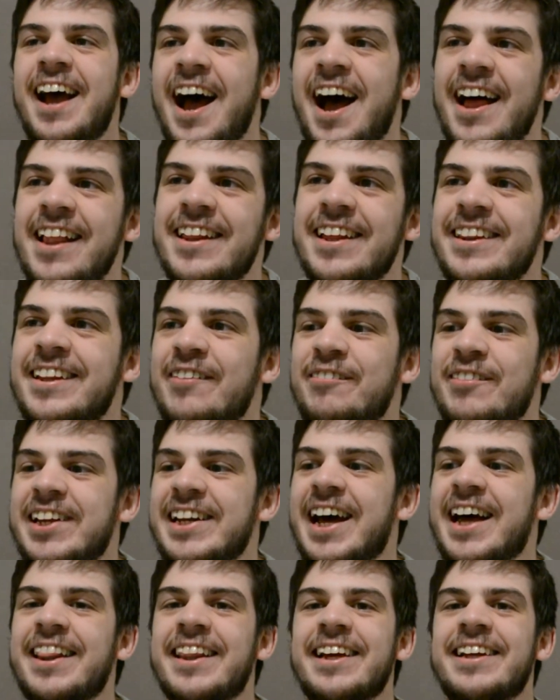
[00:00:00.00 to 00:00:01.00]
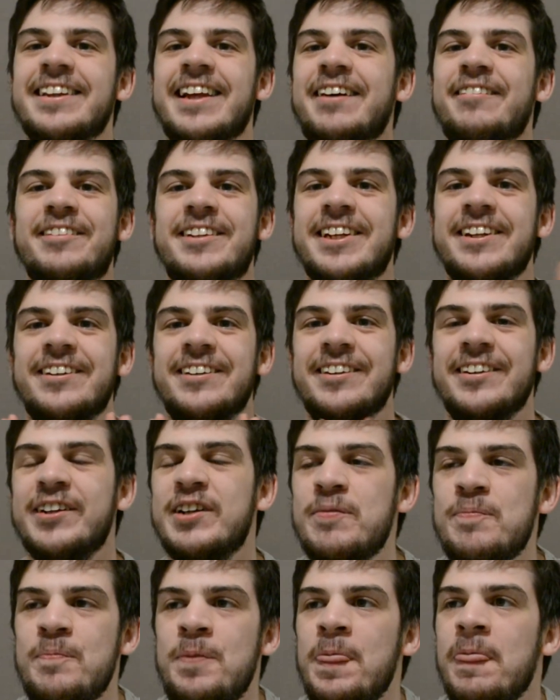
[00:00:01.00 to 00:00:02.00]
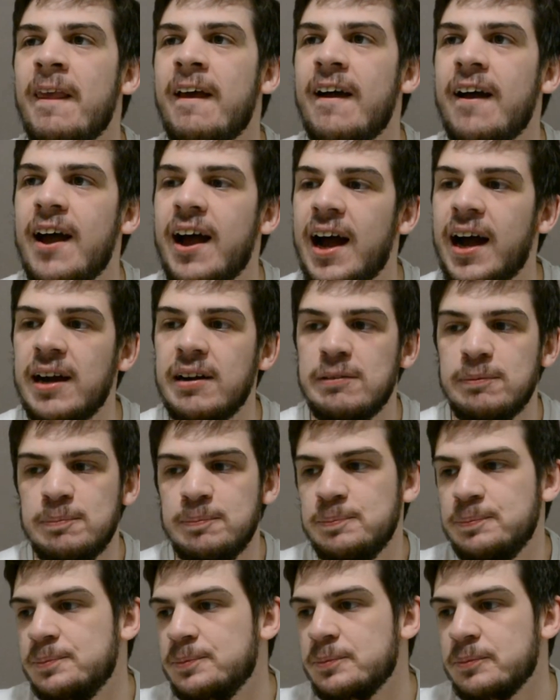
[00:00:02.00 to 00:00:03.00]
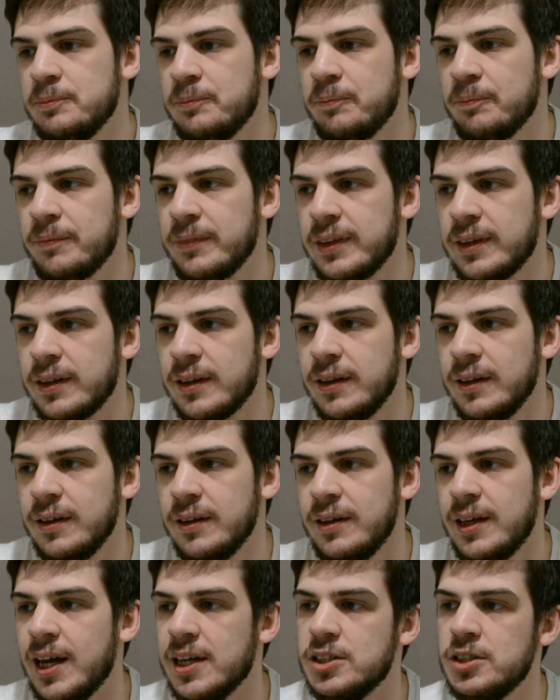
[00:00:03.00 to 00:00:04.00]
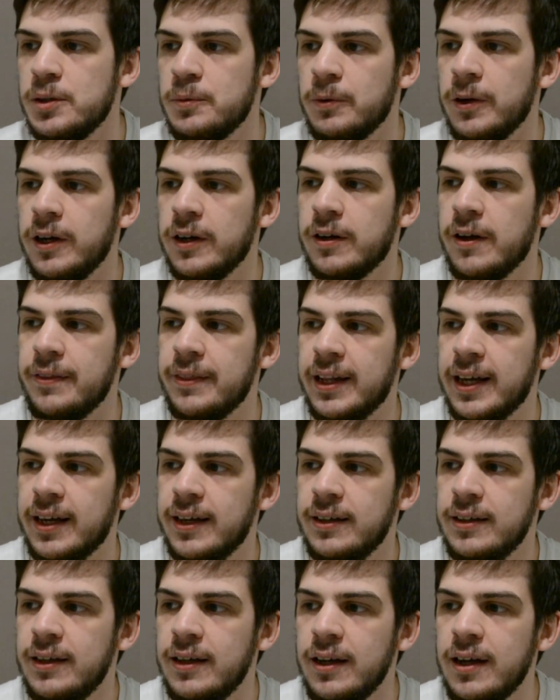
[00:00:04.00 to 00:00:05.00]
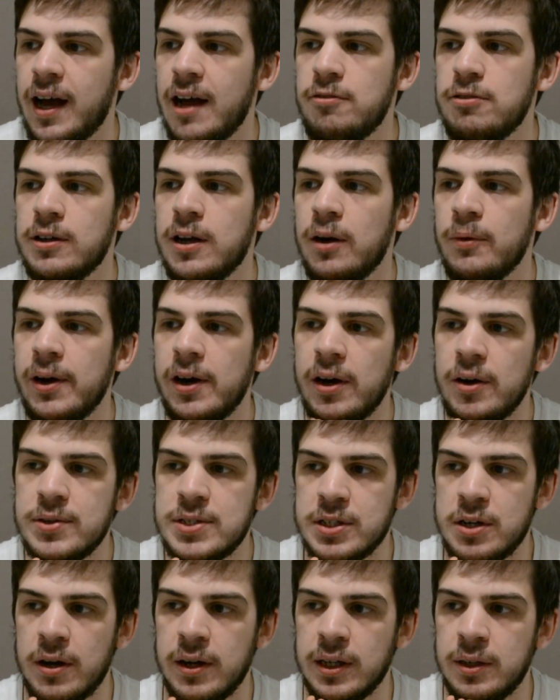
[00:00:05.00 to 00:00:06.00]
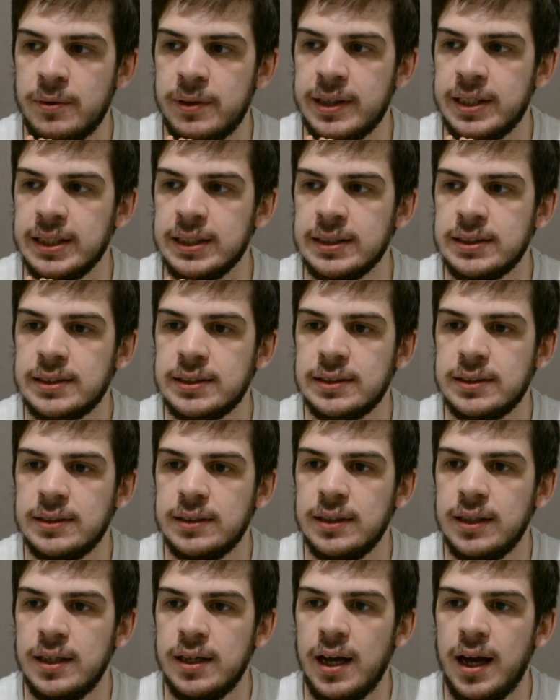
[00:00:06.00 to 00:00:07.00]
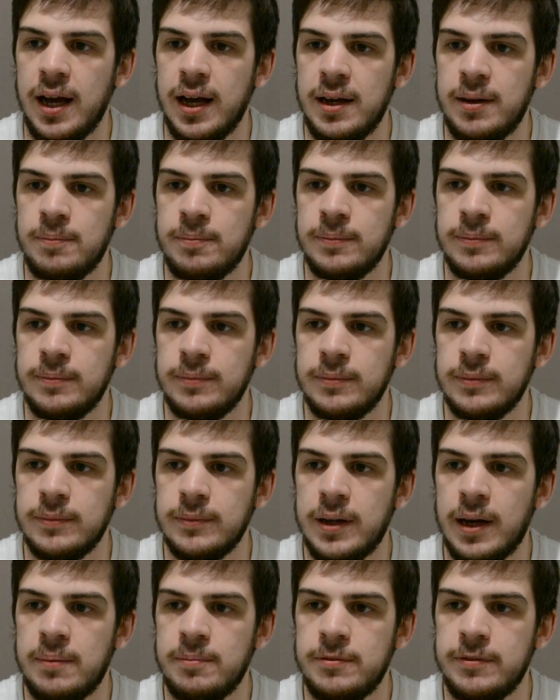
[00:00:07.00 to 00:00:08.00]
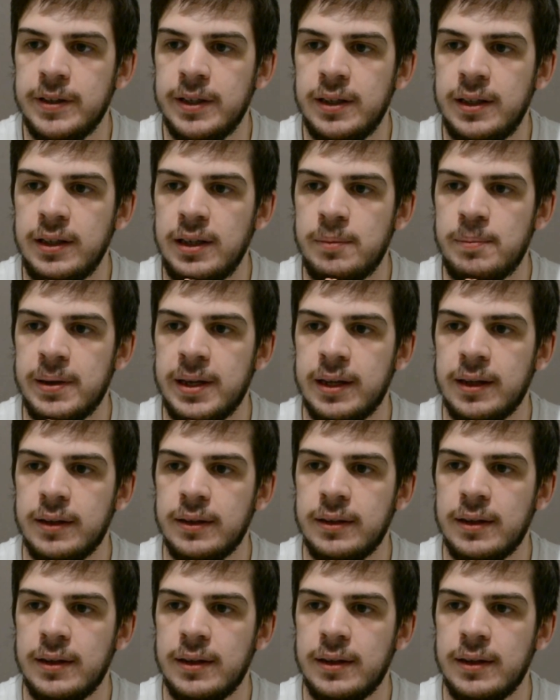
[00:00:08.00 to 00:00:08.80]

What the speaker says: then there'll be nothing left to do. Um, yeah, I should work on that. I forgot where I was going with this. I'm feeling a bit